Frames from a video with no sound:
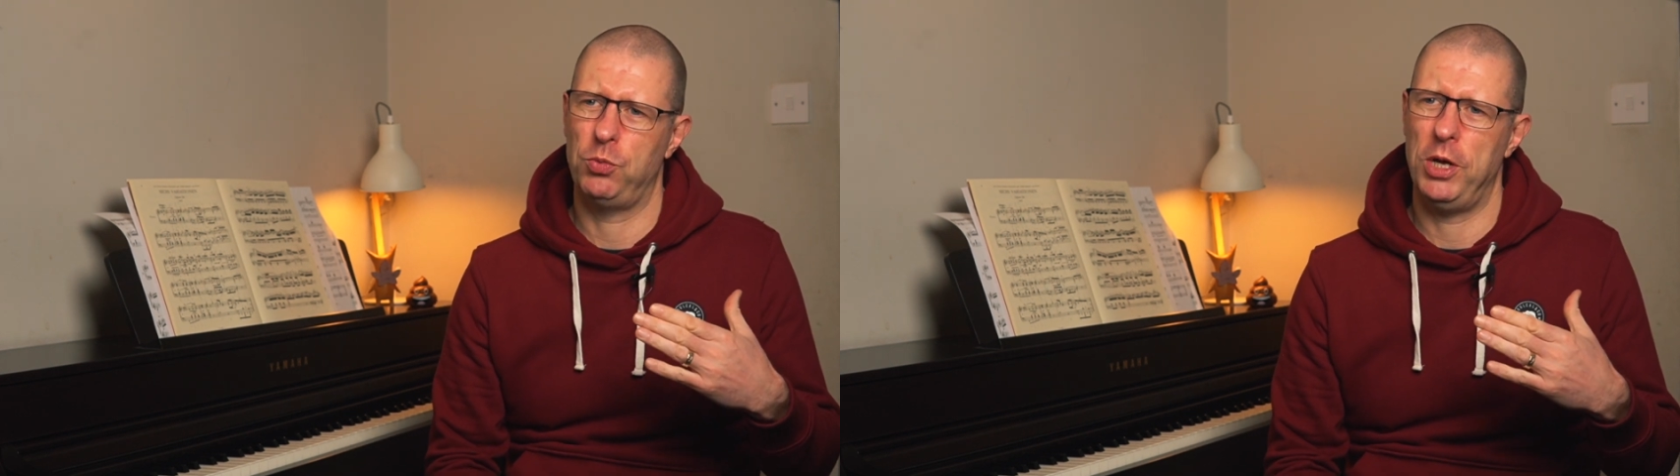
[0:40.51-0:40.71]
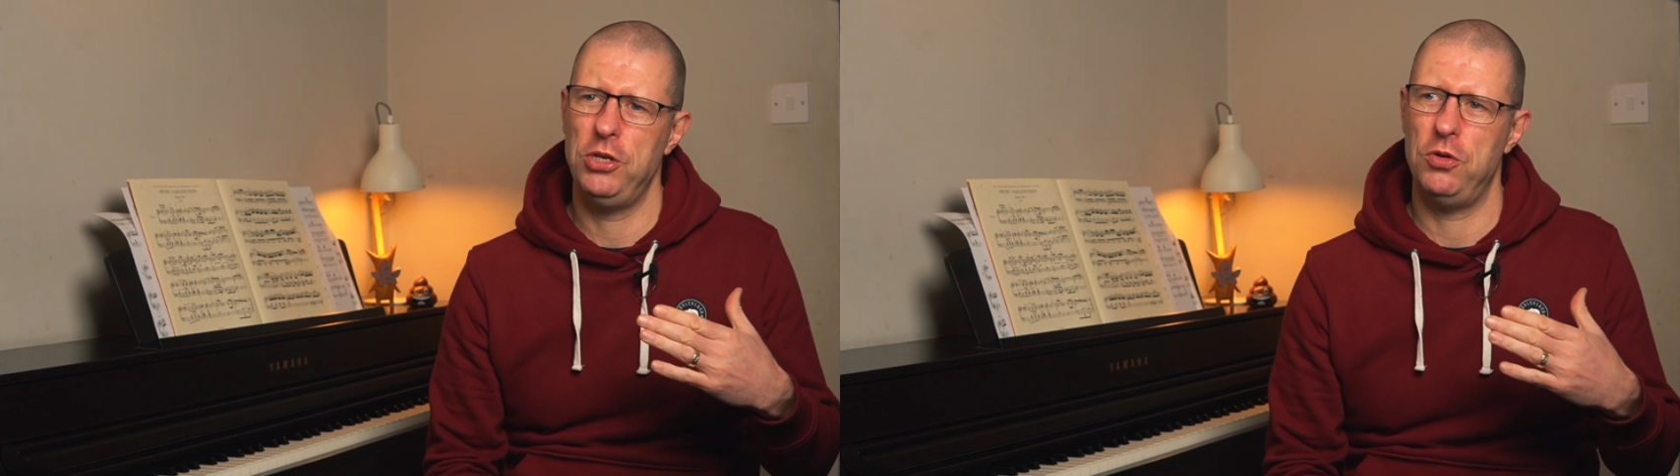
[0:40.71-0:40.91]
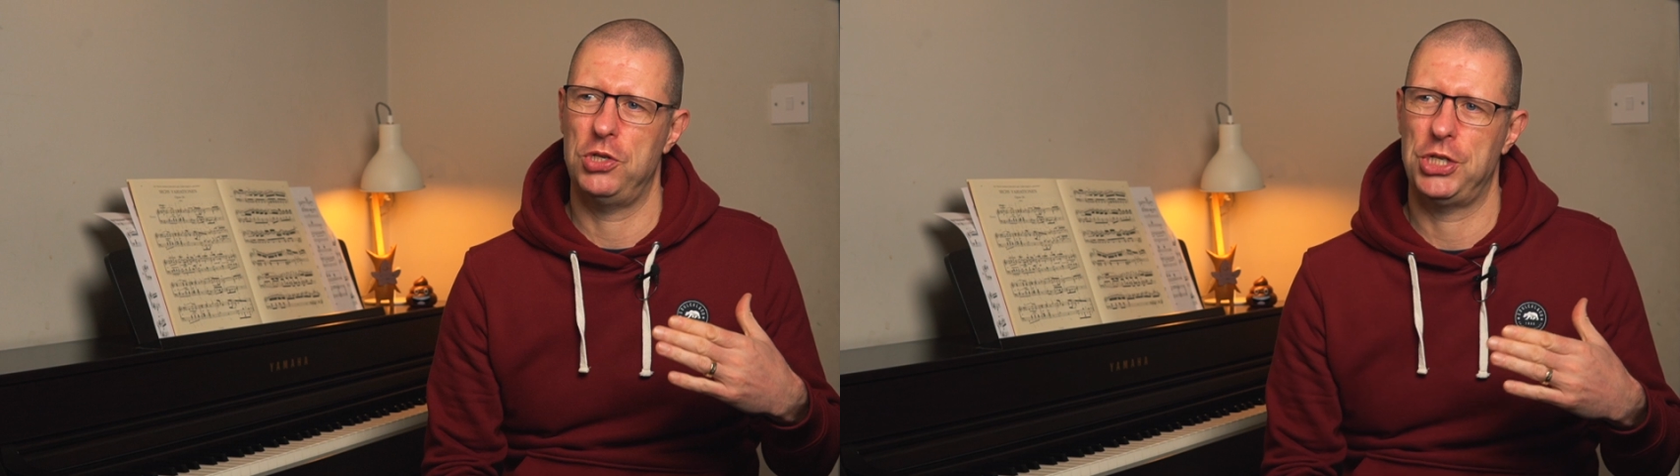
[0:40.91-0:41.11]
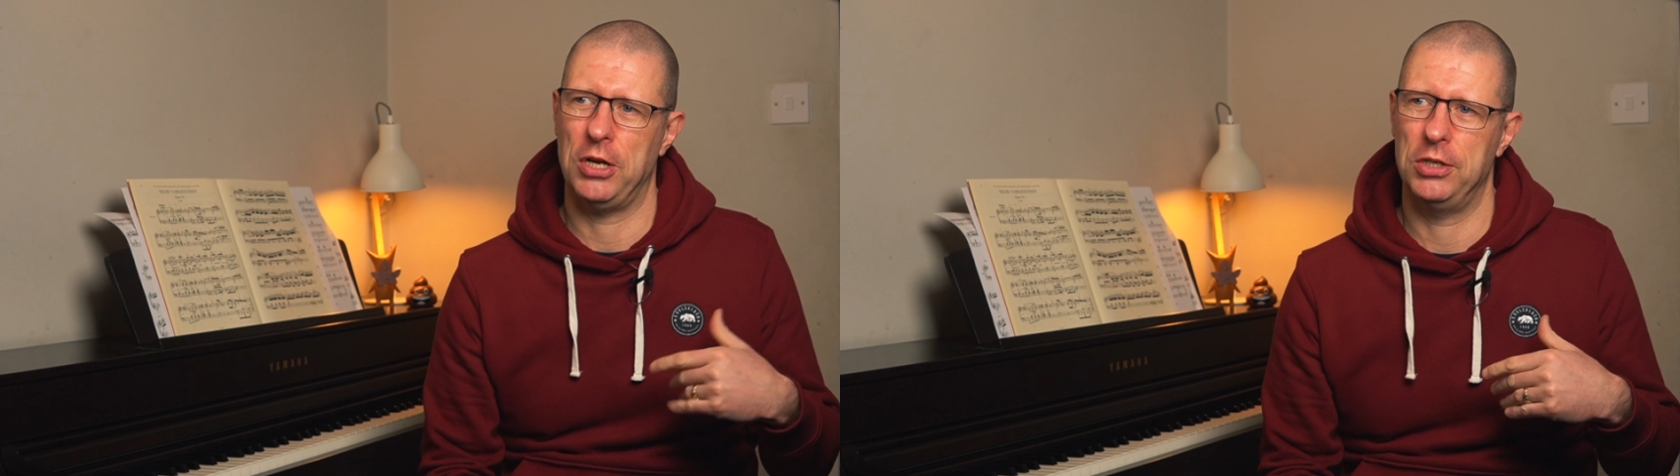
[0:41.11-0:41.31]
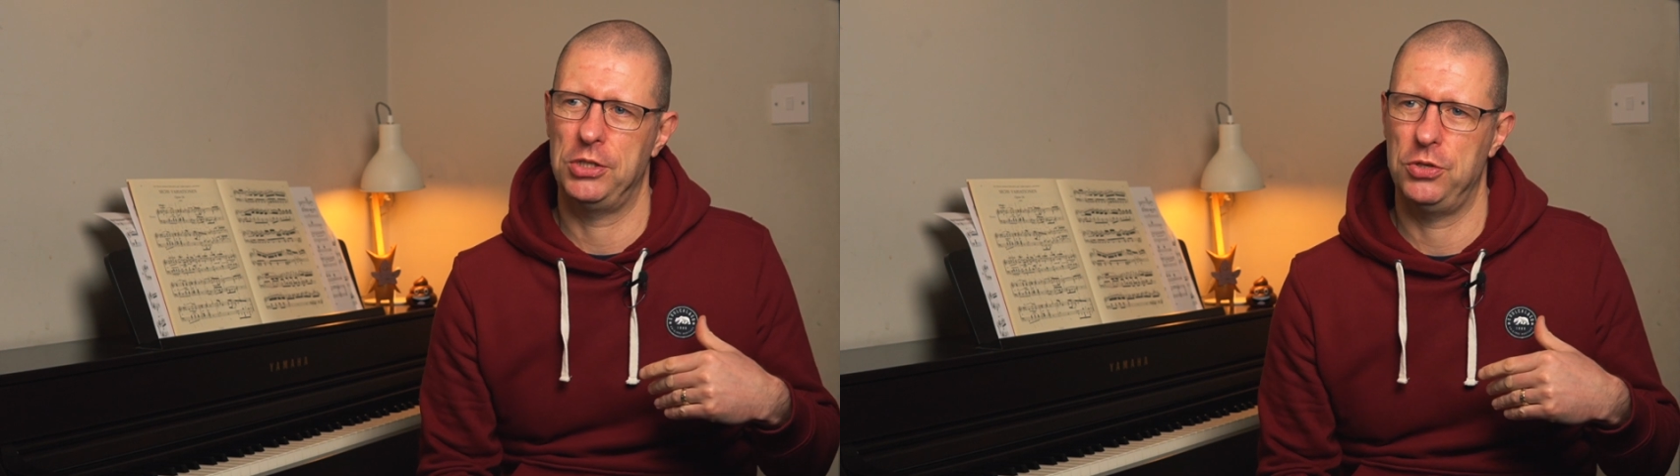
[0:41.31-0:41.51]
when you
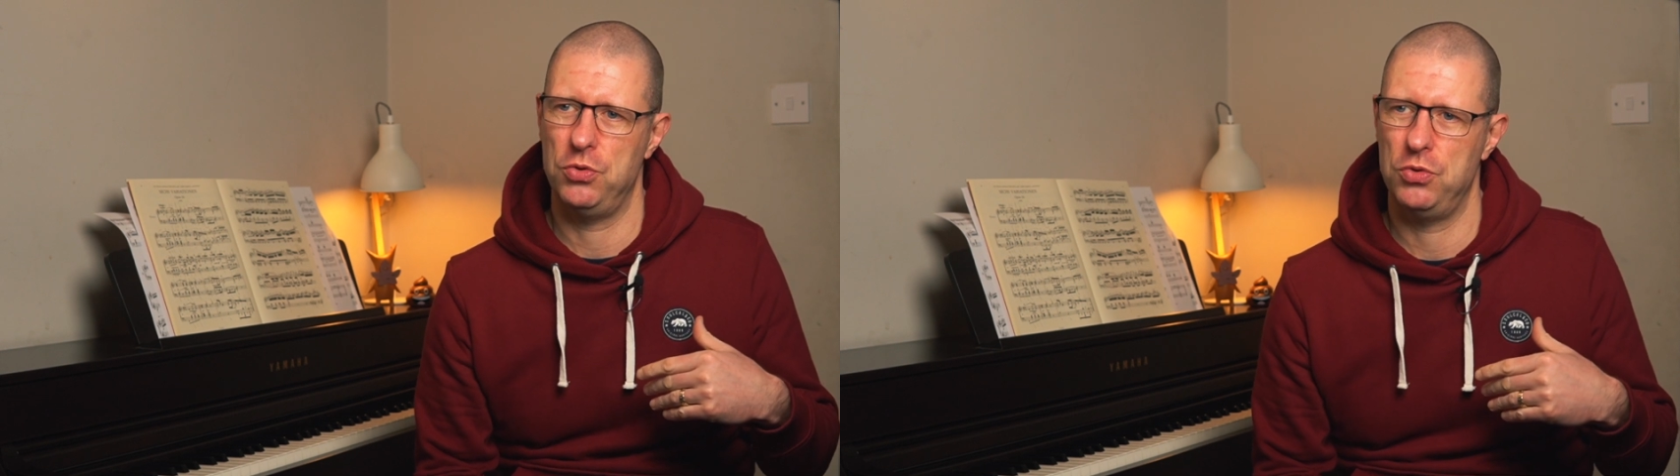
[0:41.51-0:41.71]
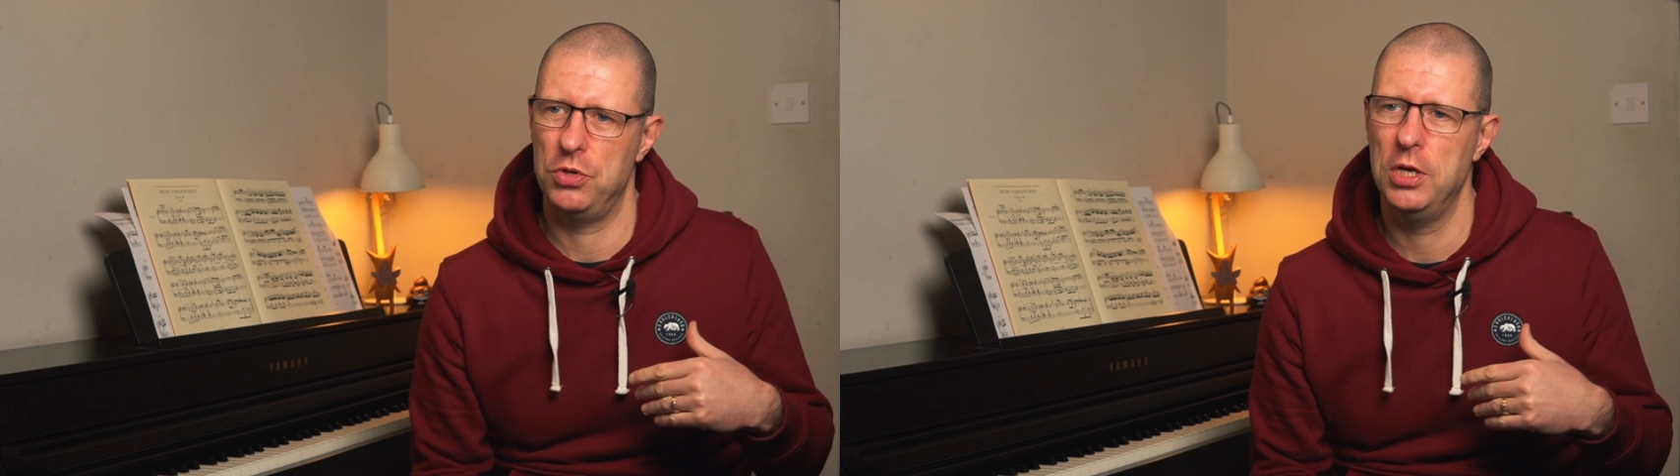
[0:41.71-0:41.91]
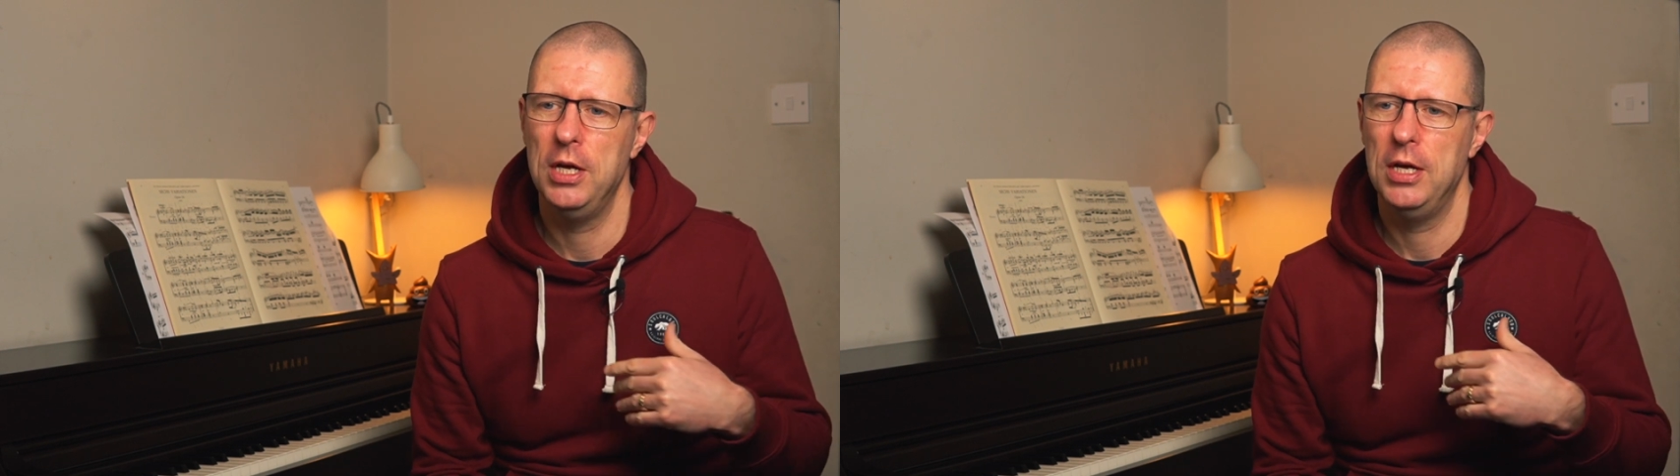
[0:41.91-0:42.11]
start to